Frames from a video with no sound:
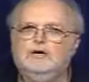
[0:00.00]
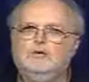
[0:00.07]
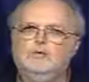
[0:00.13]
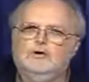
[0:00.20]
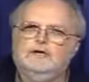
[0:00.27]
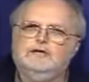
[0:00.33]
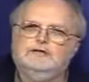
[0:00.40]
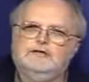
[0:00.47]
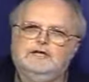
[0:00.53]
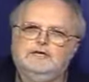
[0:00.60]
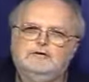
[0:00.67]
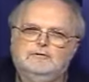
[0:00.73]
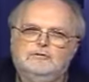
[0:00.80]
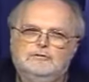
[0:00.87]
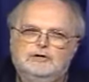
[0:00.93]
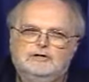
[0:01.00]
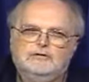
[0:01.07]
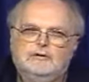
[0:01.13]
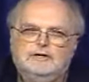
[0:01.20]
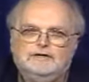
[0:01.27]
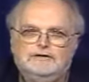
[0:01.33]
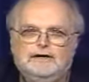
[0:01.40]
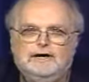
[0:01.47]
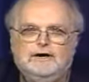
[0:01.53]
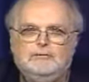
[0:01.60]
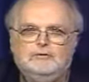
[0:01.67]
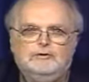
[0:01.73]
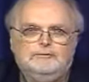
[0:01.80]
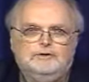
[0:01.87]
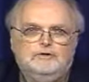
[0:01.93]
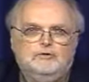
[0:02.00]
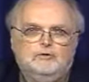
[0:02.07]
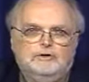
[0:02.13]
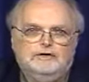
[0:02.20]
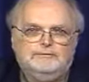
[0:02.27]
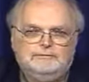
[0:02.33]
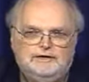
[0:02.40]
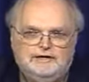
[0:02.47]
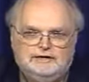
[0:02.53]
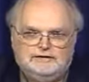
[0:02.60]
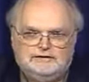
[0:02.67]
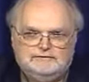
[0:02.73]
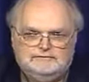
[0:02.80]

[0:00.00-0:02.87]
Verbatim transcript: we're going to take a break right now and we'll be right back.